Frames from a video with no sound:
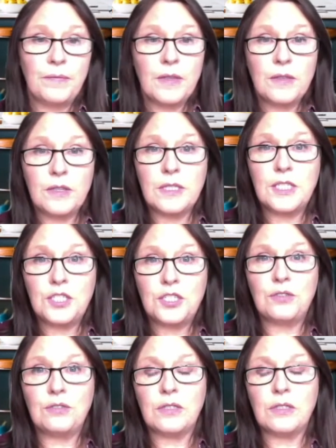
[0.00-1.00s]
30
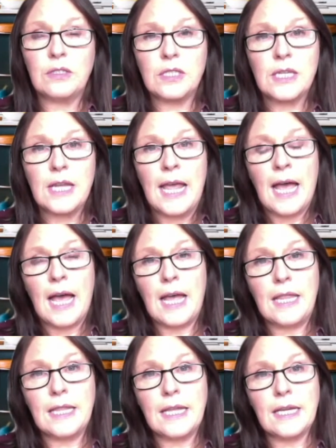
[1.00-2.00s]
students.
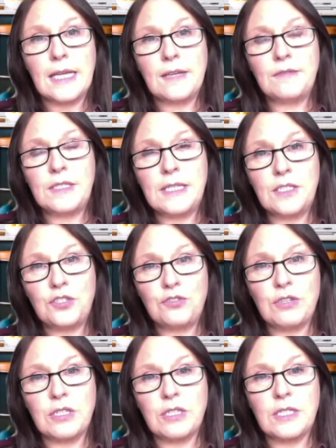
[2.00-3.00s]
And that gives the
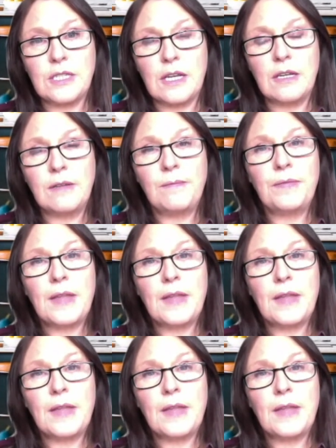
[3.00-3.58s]
instructor